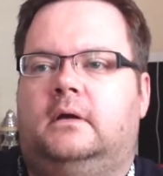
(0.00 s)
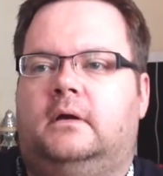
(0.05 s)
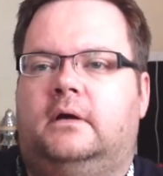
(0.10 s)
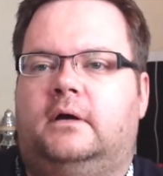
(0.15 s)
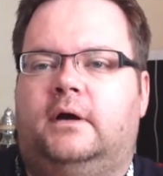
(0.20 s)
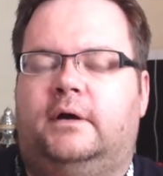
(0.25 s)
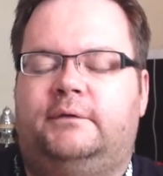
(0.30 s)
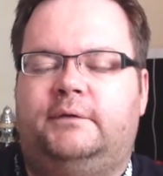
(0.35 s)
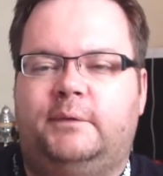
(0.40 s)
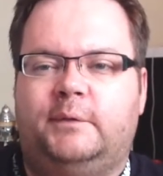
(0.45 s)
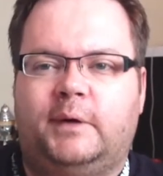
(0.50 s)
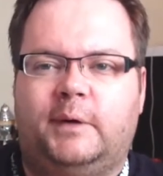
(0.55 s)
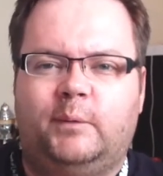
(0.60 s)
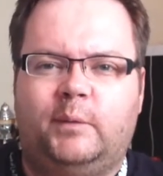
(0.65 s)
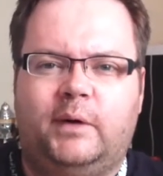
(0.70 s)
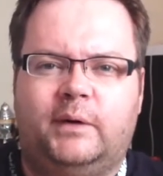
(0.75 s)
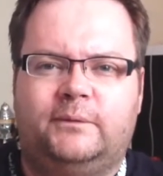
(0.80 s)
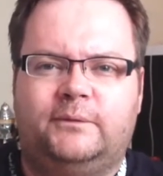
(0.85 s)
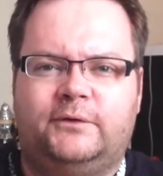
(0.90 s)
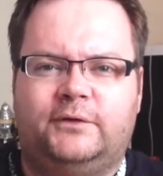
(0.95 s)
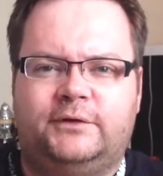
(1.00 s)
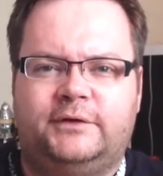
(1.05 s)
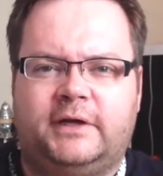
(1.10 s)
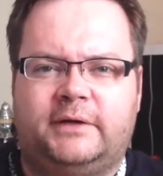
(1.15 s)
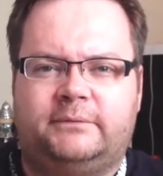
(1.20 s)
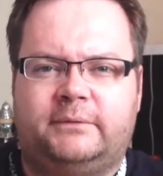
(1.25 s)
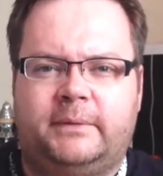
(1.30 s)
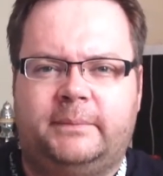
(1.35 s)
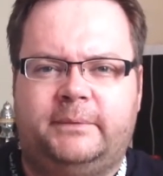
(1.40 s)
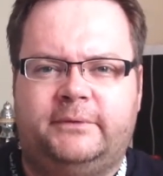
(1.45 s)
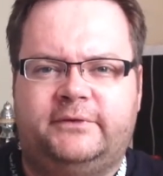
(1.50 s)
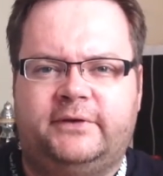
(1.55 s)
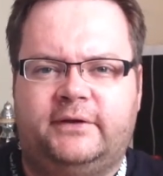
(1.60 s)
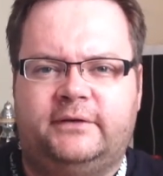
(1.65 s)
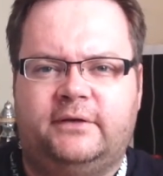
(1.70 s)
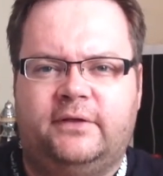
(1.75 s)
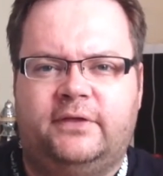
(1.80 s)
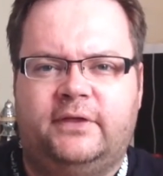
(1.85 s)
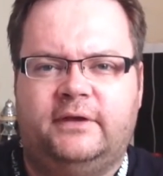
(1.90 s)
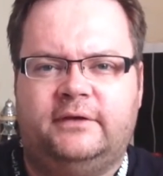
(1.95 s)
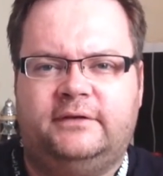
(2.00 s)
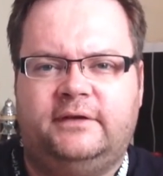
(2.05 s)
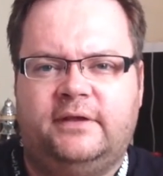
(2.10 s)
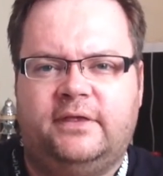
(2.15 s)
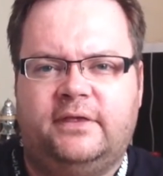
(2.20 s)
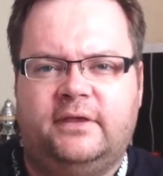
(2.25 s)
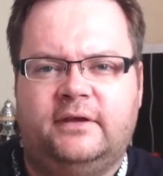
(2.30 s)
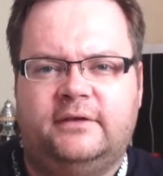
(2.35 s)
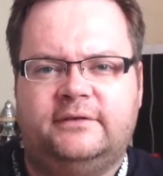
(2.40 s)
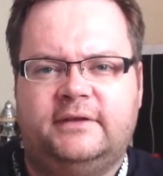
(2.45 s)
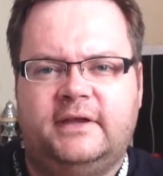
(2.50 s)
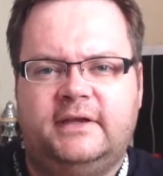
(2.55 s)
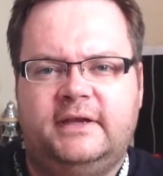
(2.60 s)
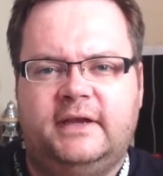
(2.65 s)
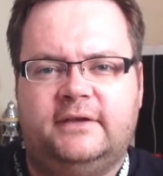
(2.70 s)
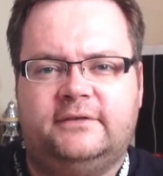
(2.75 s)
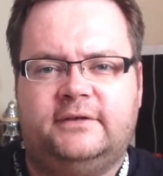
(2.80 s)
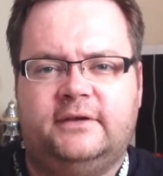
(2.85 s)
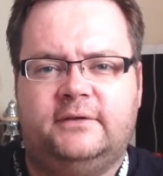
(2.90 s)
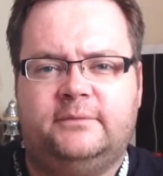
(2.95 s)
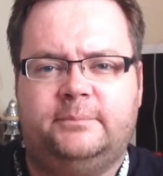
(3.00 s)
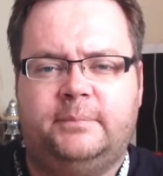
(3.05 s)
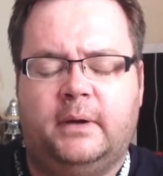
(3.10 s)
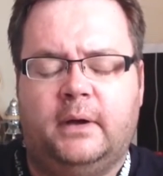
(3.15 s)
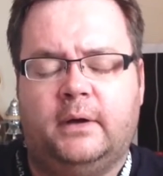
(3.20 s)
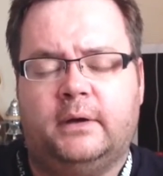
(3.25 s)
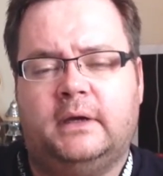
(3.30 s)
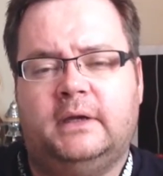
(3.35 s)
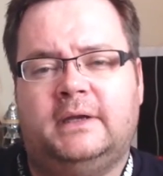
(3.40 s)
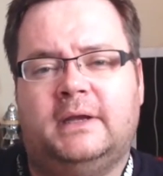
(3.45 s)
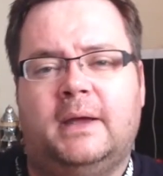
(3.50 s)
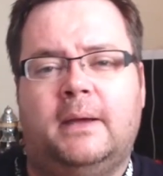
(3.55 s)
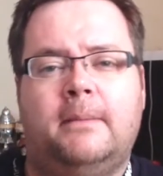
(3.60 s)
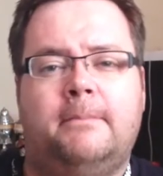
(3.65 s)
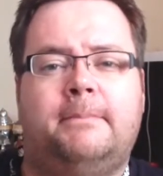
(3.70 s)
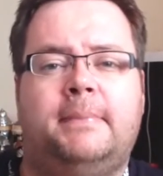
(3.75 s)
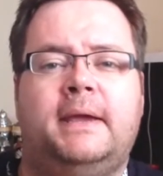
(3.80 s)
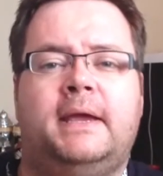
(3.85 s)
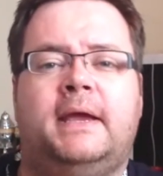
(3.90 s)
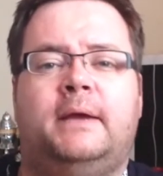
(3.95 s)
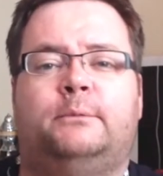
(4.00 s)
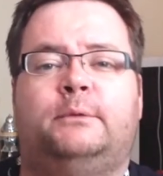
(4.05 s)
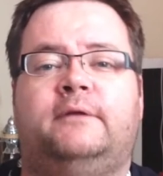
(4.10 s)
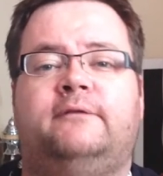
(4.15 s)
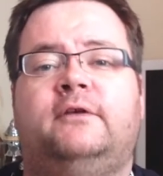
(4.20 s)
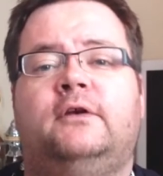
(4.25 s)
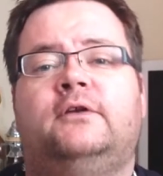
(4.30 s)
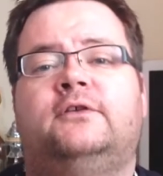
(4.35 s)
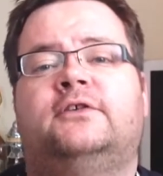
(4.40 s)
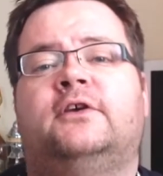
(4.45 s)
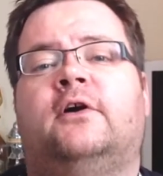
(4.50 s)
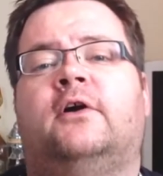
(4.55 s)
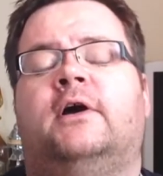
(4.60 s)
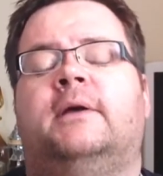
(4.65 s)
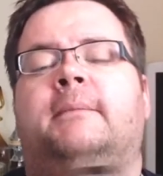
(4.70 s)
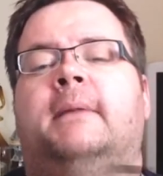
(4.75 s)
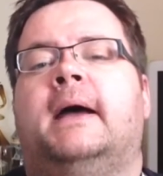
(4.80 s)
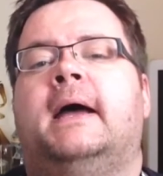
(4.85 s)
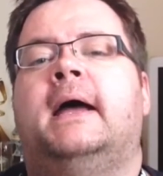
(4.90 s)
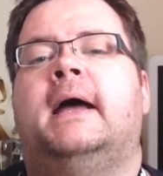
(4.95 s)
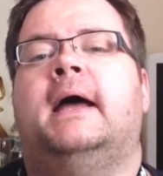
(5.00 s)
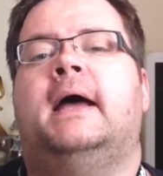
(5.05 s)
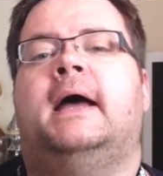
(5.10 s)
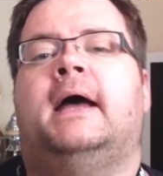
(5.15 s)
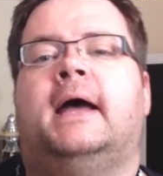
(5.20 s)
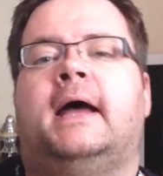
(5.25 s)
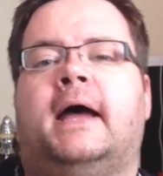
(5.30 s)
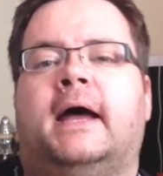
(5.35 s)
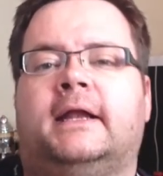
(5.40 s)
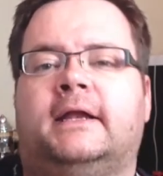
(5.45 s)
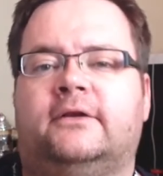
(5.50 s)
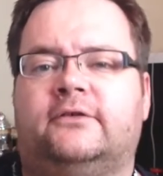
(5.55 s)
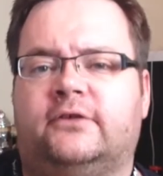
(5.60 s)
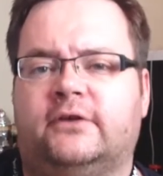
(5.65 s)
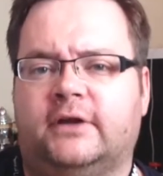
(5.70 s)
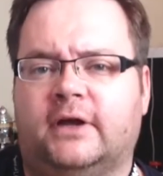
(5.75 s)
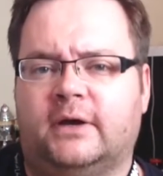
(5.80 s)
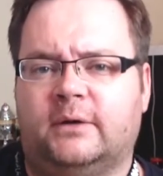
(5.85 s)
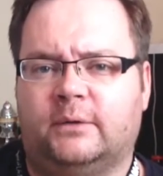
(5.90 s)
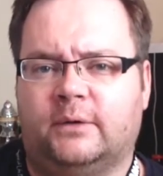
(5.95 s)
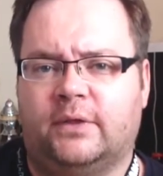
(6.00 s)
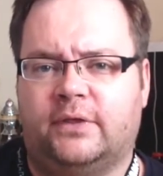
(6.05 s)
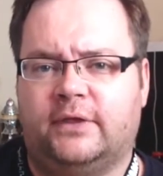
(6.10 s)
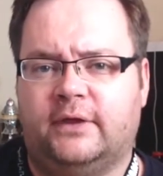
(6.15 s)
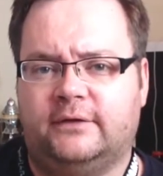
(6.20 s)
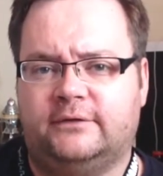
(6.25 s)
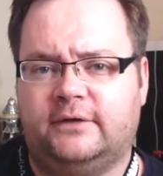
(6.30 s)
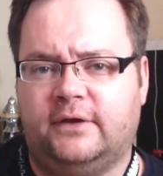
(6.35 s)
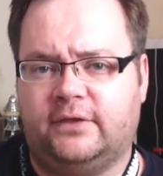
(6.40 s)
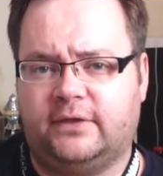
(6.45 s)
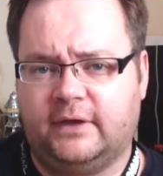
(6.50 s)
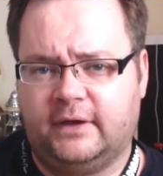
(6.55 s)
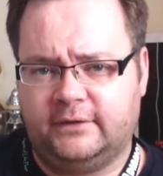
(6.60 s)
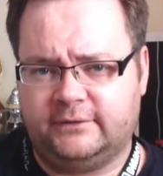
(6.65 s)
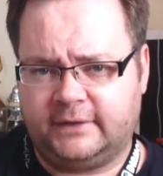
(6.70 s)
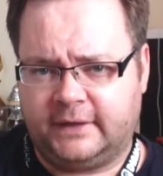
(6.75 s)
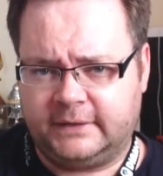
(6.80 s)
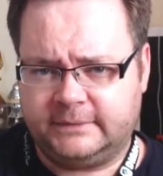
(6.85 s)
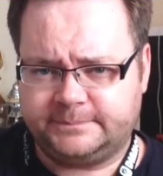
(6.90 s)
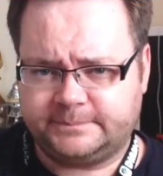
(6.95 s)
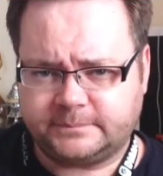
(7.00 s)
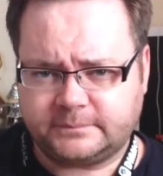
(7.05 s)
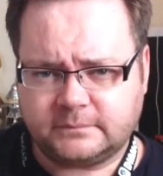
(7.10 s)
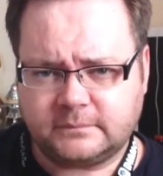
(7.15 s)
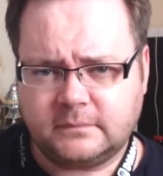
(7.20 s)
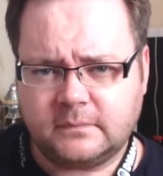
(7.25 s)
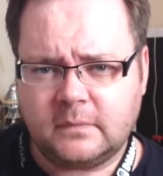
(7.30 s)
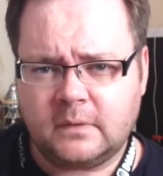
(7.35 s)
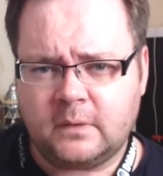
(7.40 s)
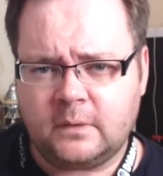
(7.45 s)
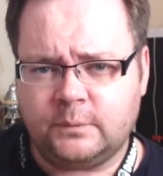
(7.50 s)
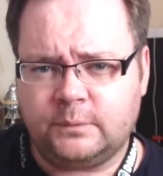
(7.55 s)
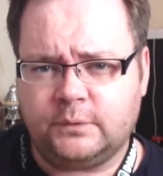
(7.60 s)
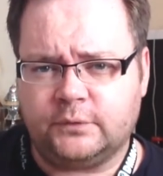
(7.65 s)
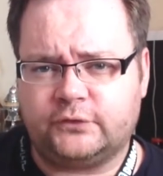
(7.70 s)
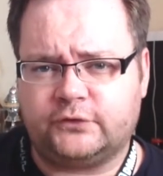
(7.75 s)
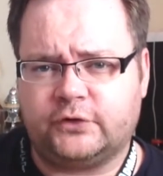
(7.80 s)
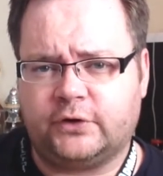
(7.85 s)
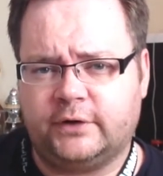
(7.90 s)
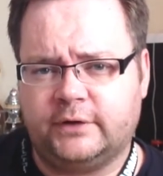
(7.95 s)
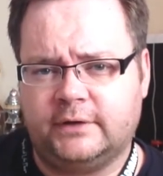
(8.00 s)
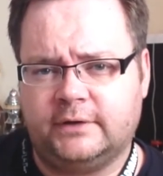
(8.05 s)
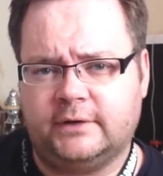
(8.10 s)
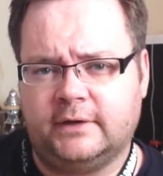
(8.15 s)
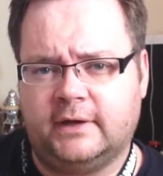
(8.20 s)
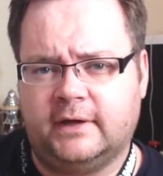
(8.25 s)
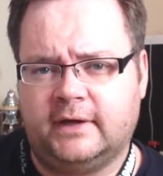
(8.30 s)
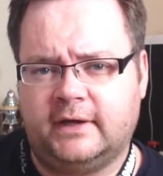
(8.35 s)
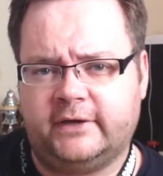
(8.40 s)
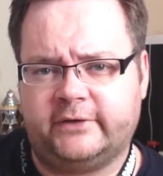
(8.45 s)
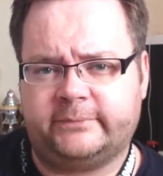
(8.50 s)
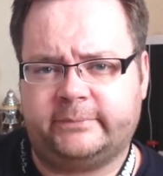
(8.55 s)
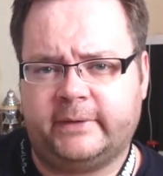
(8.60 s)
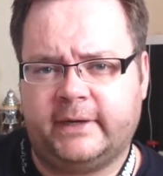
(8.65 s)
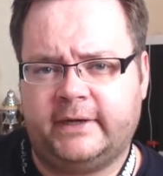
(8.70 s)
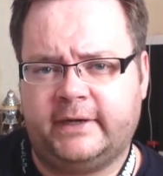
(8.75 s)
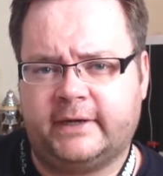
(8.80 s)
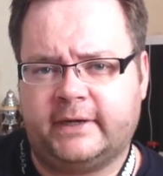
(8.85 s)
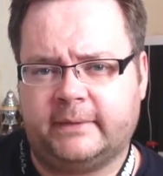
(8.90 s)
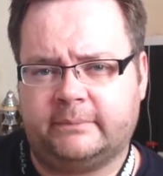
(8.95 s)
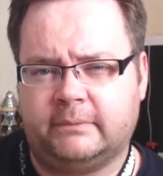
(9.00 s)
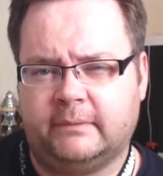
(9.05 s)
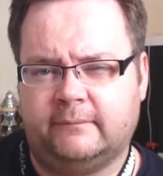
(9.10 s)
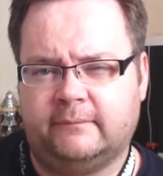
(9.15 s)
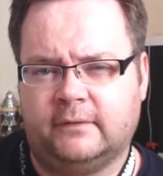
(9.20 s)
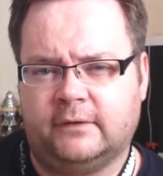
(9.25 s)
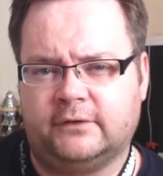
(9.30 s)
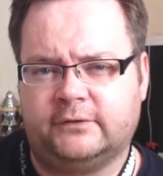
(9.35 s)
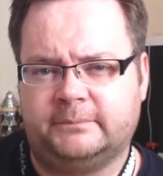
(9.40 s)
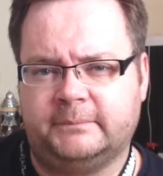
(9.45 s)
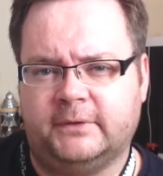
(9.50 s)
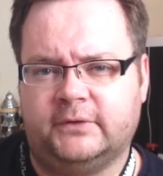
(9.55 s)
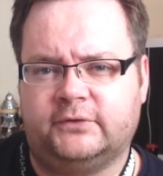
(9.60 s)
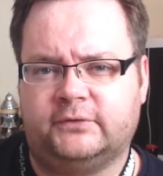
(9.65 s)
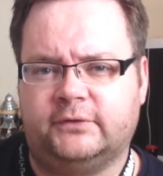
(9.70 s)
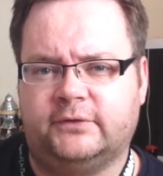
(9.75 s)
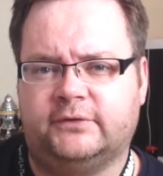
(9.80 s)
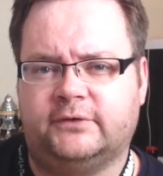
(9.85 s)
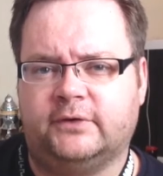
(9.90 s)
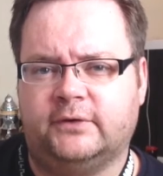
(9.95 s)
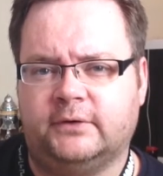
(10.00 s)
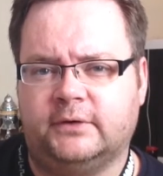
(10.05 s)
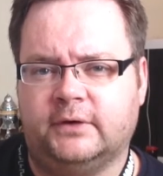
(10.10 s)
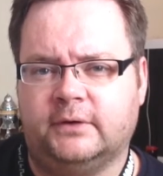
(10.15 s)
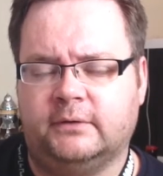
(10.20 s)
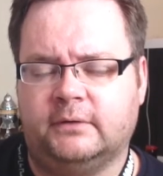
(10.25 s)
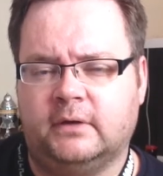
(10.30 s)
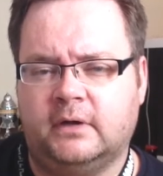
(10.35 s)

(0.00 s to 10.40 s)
Hi everyone, welcome to another episode of Thirsty Thursday. Yes, it's bargain beer review time. And as you know, on Thirsty Thursday, we will try and explain a couple of life's mysteries to you.